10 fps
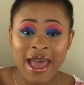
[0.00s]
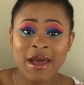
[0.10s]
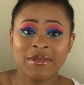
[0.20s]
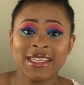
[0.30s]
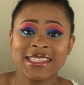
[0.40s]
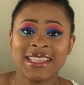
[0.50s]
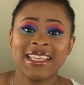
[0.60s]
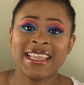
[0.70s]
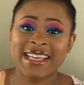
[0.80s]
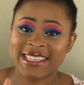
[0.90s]
please click
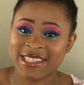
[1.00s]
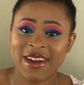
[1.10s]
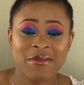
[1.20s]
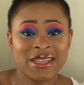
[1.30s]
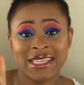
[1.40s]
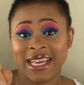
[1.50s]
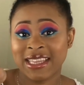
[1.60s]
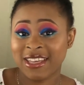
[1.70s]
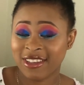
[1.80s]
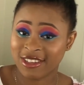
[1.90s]
that subscribe button and
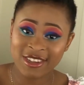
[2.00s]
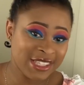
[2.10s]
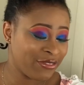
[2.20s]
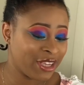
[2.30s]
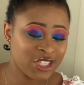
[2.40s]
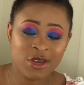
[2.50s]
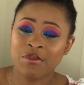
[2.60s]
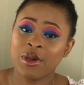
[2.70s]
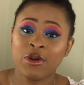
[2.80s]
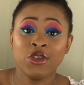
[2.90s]
click on the notification
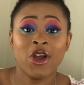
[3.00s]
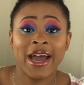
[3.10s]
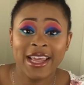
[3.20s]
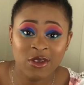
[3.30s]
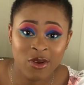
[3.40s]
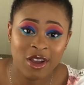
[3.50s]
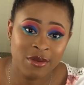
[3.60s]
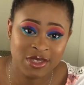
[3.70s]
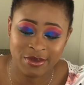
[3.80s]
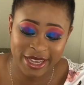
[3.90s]
bell. You're highly welcome
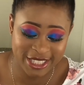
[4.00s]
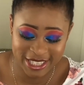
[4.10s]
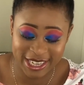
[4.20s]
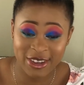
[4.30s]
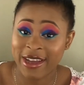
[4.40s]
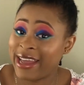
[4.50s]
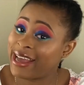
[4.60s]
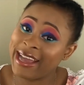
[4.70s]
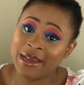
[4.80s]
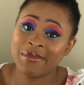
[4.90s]
to my channel, and
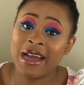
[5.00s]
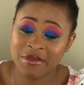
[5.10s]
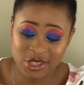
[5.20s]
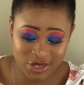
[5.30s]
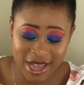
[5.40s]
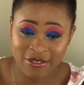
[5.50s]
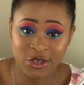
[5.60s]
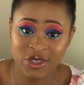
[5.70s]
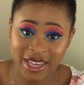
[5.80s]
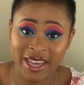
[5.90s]
I am happy to have
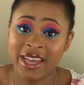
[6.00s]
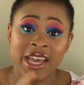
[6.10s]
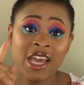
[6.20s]
you here.